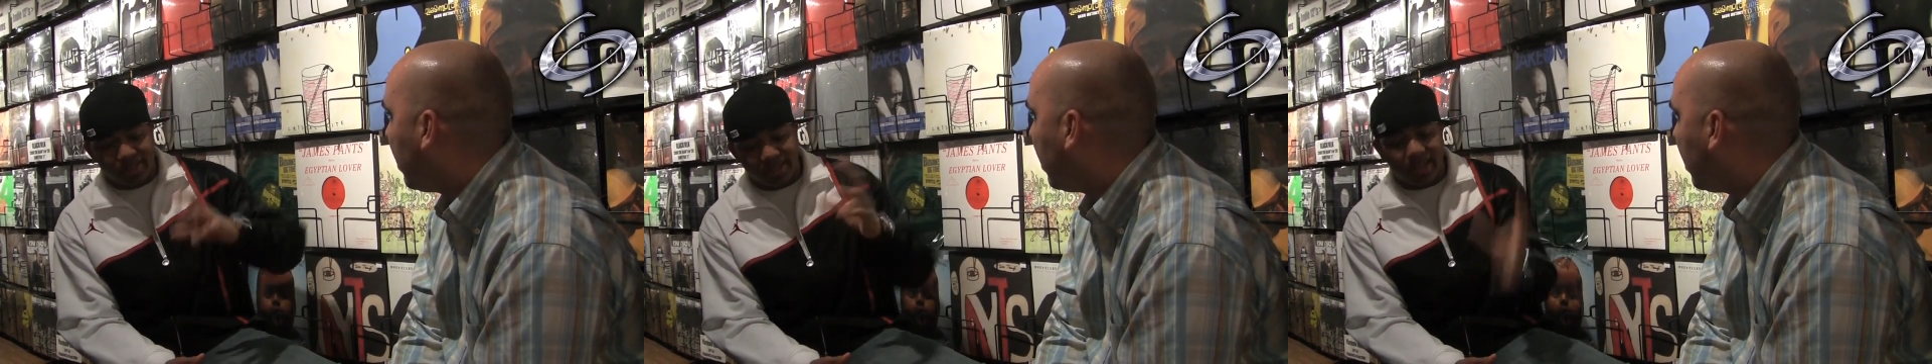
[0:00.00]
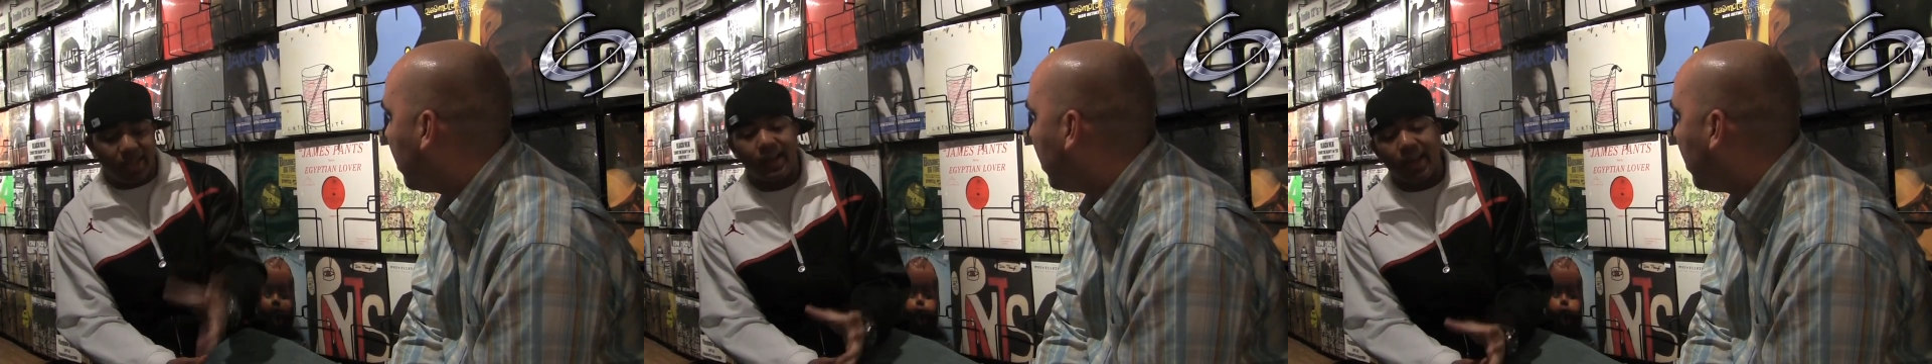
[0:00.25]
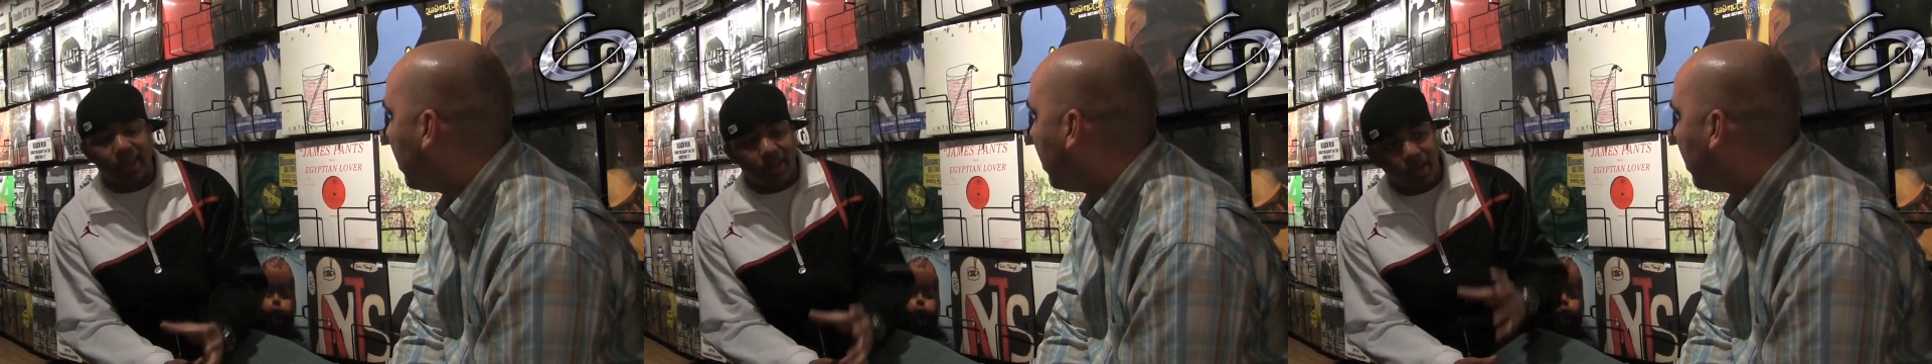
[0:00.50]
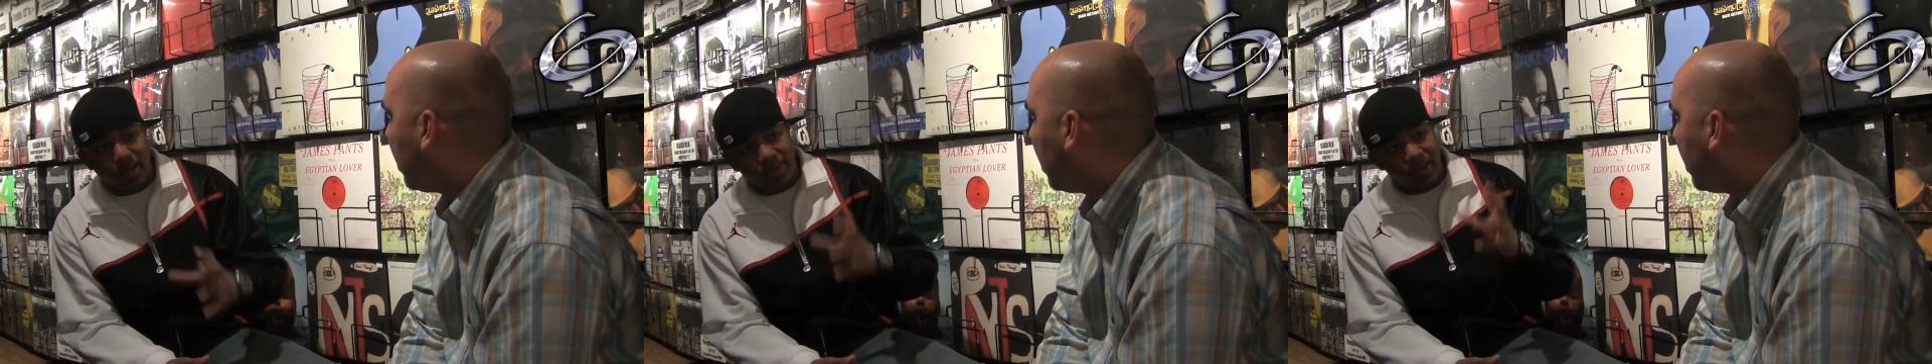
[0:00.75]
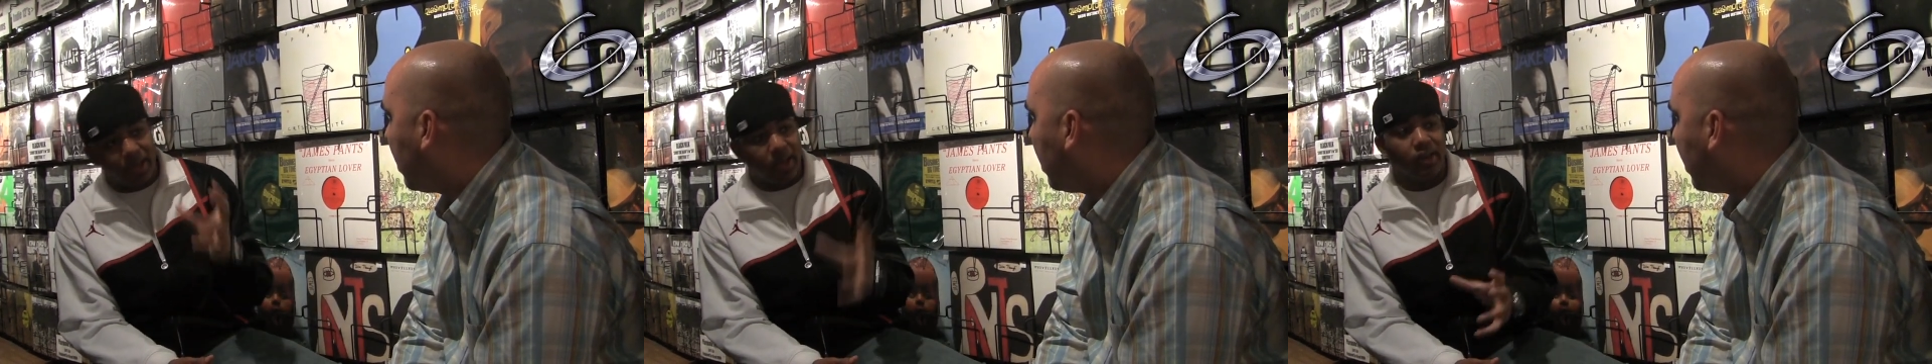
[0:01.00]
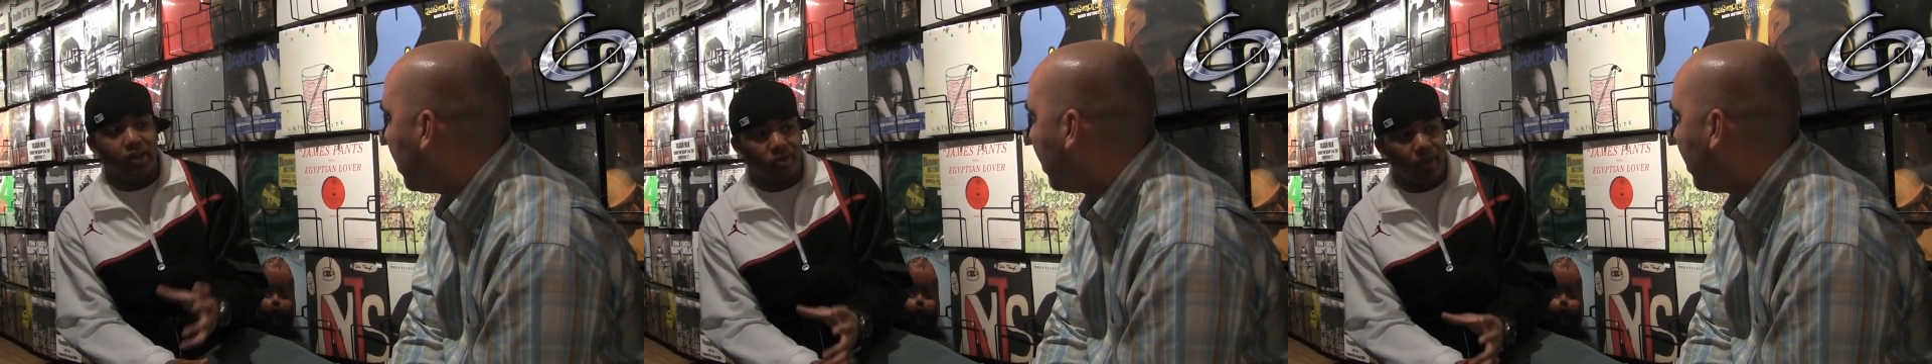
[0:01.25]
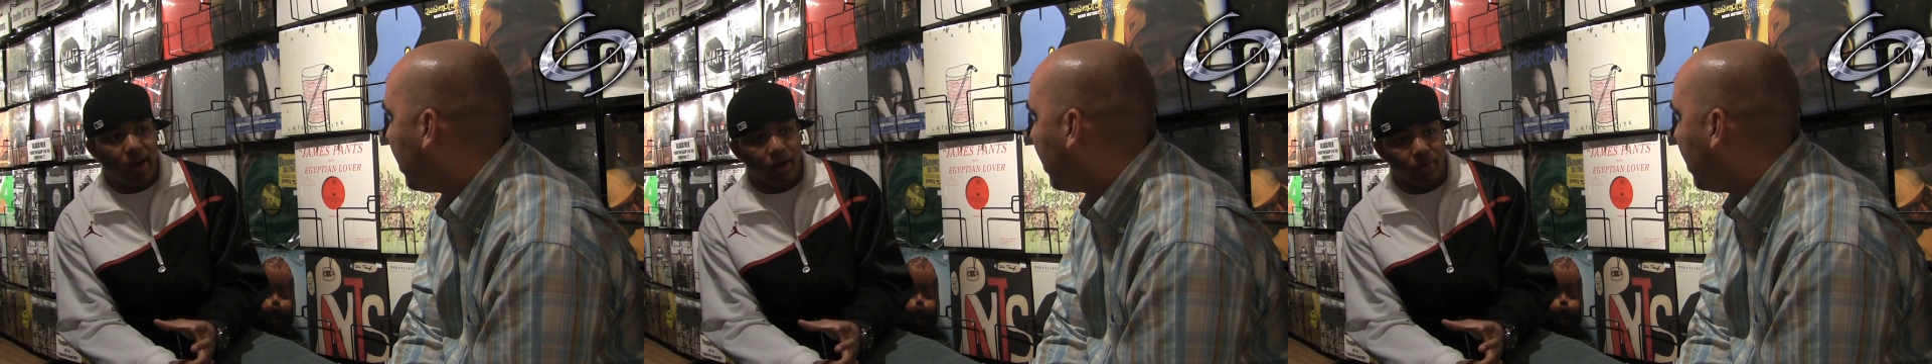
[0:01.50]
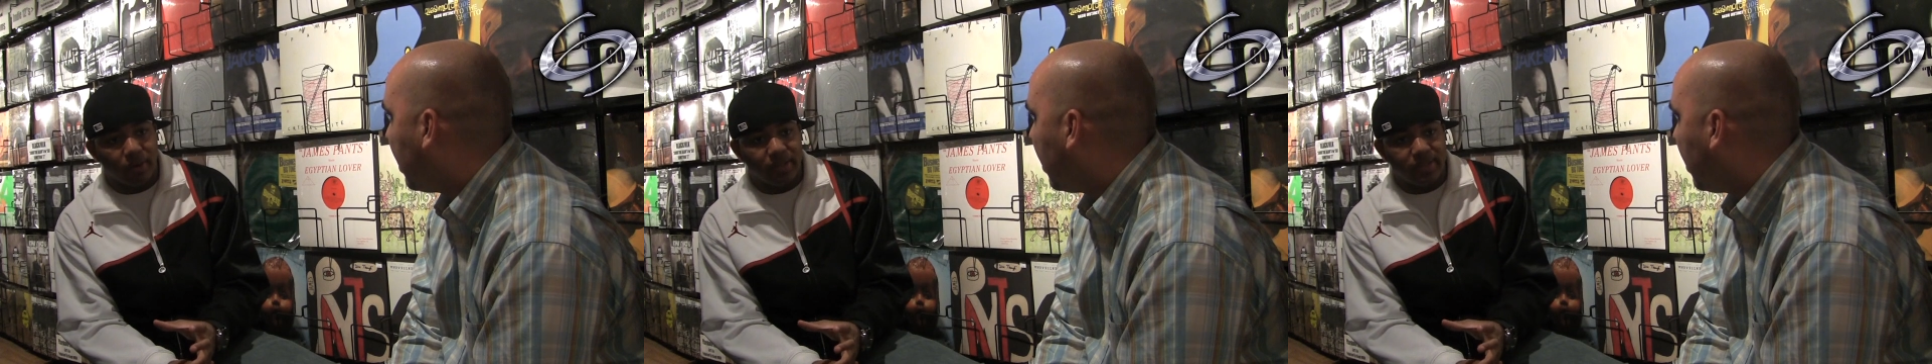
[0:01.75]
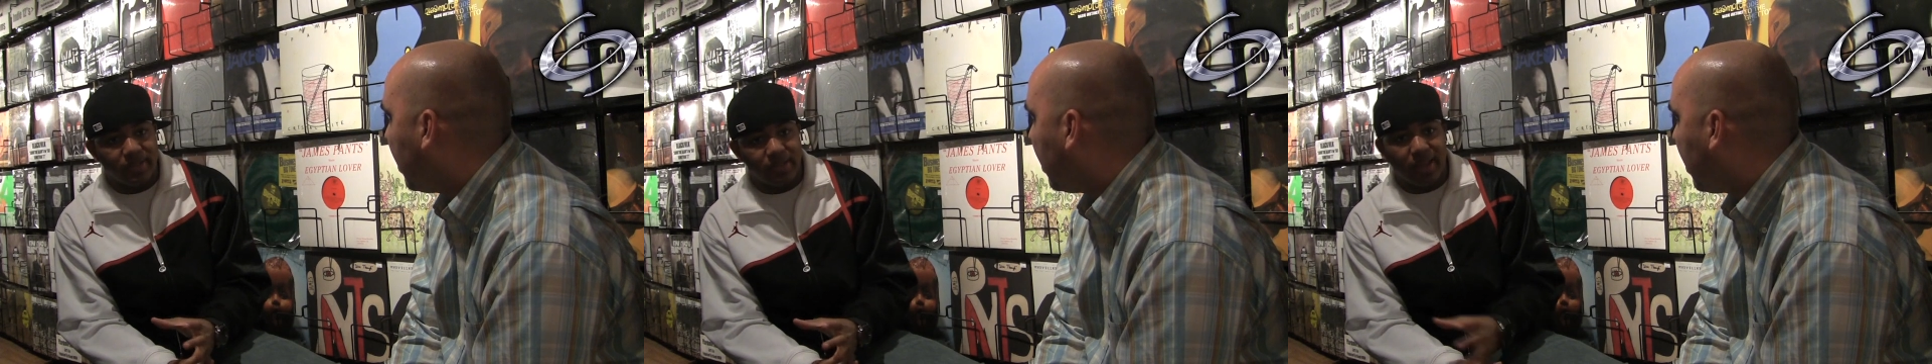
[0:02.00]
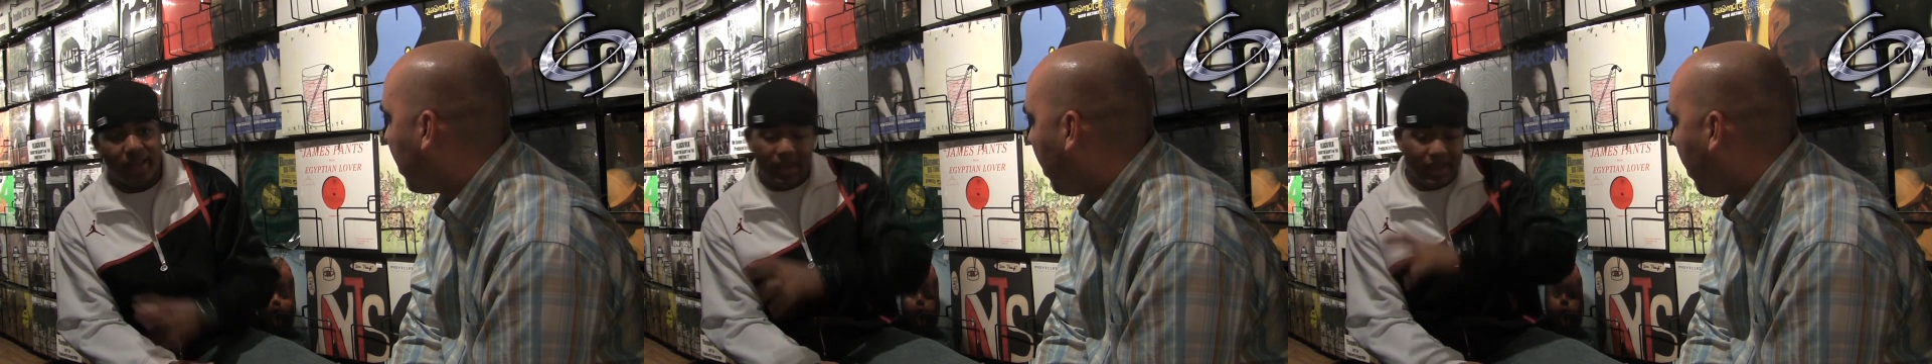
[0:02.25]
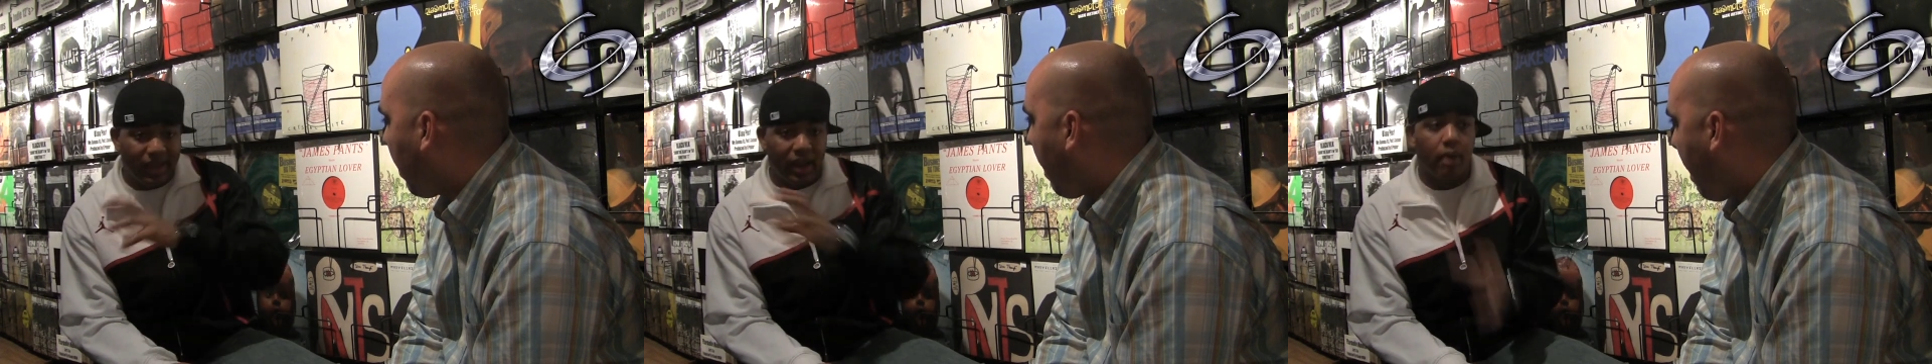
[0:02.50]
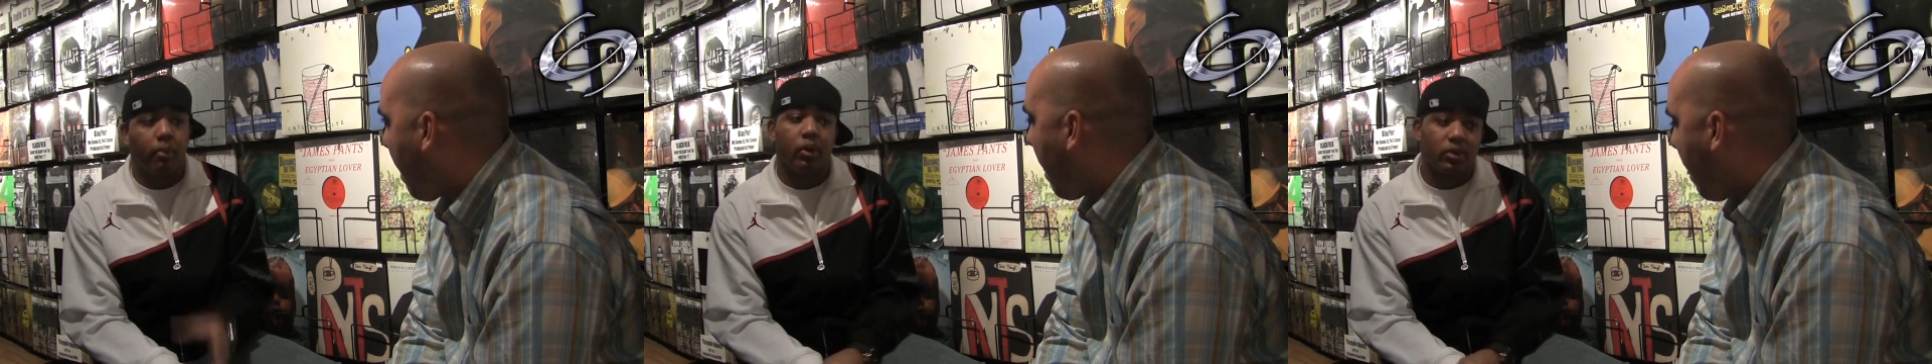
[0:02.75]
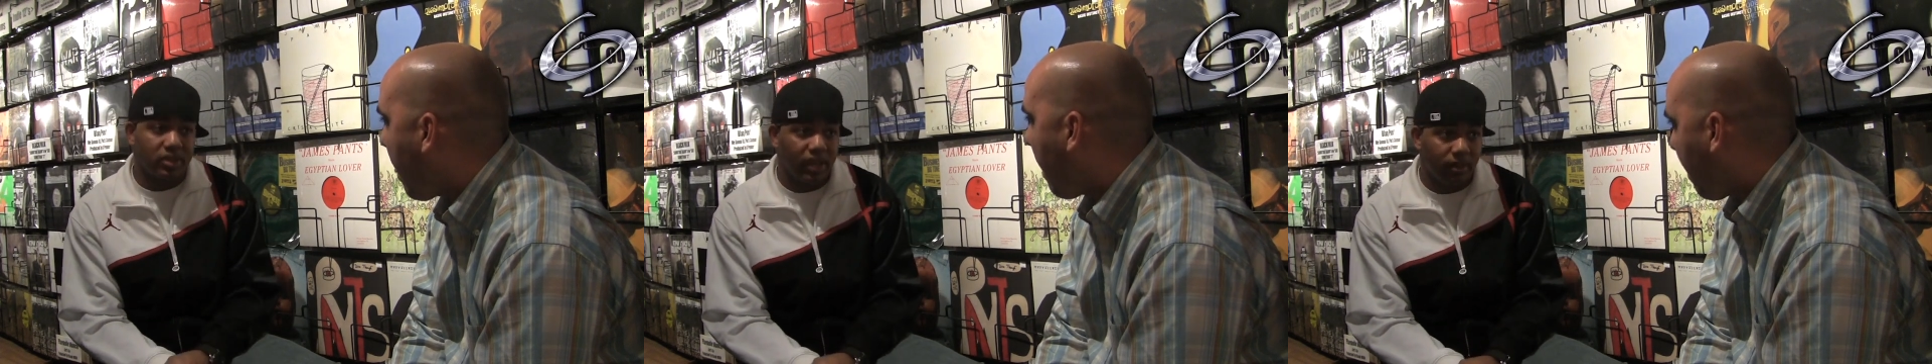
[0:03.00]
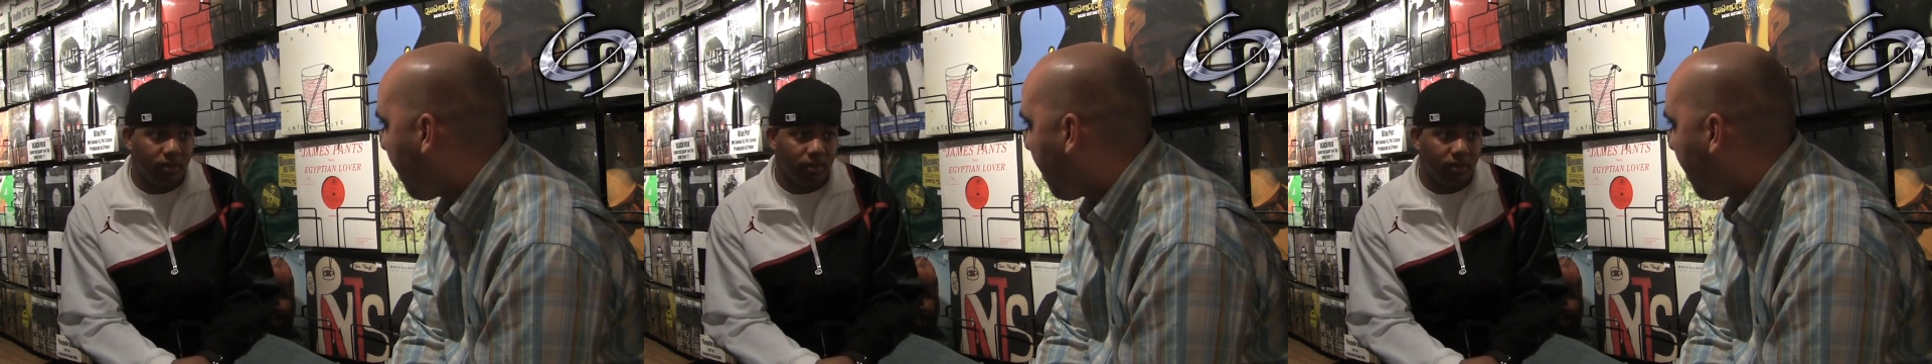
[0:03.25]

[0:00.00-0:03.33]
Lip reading: getting that love and hitting the crowd crazy and hitting that merch